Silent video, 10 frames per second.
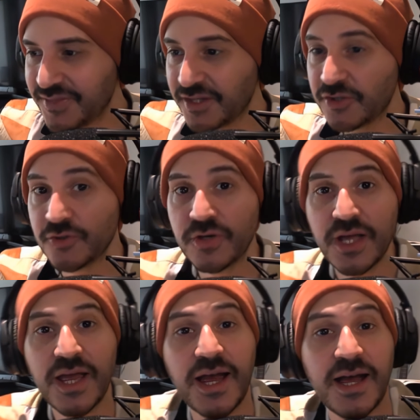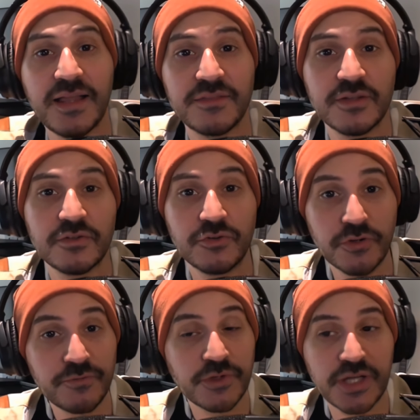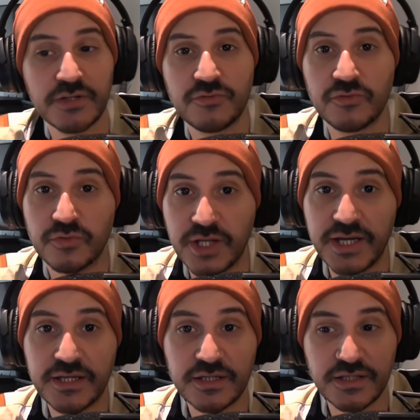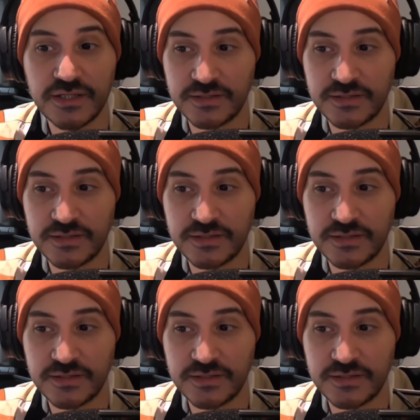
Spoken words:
thank you. And don't forget to like